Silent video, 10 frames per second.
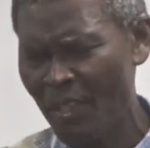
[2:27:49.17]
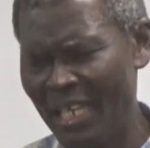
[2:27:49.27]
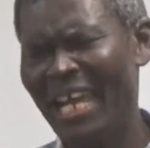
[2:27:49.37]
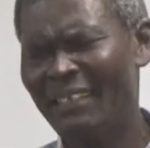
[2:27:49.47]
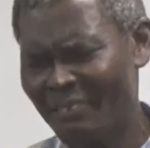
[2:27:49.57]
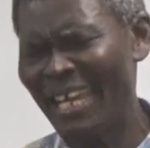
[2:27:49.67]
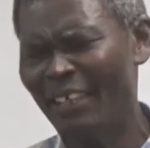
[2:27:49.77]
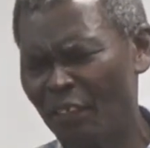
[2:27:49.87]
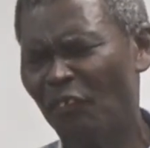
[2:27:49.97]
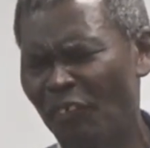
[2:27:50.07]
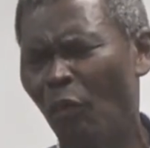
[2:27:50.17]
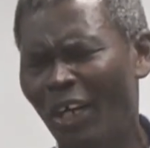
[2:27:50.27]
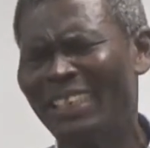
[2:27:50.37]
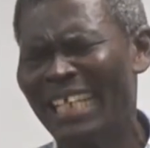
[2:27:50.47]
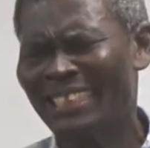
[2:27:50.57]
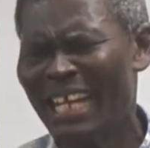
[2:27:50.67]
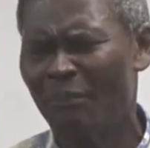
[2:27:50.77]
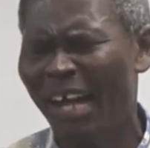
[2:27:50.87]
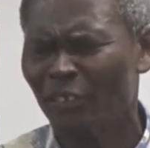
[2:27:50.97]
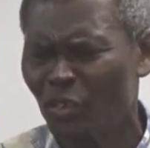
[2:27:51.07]
And I thank you for what has
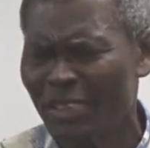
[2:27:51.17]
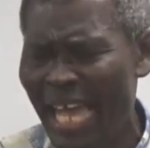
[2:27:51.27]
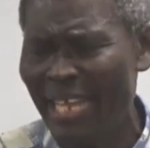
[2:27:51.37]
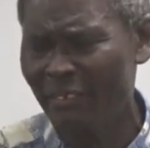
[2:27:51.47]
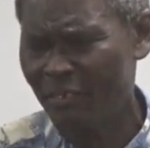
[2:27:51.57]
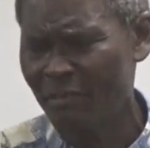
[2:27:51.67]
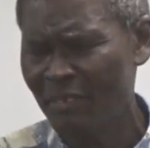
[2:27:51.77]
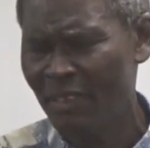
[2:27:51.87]
come out tonight.